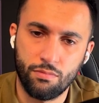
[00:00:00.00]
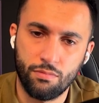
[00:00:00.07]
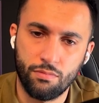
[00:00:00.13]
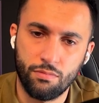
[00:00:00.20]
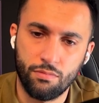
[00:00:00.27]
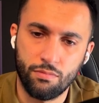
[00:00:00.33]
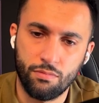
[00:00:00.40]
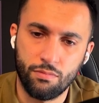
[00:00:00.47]

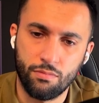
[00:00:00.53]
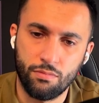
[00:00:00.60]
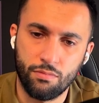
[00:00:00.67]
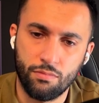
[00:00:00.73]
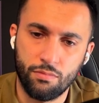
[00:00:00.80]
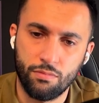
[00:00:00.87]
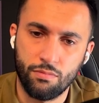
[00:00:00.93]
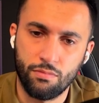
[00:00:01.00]
All you got to do
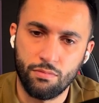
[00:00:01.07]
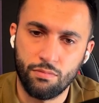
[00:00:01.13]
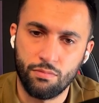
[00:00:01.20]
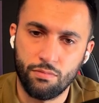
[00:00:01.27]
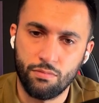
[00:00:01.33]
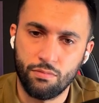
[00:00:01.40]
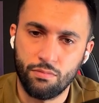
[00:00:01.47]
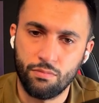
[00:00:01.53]
is pull the
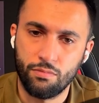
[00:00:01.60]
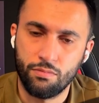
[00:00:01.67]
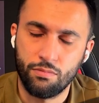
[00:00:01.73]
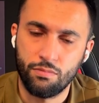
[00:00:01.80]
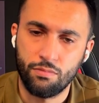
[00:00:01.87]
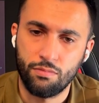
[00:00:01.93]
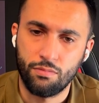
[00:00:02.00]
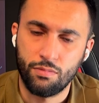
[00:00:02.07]
trigger, mister.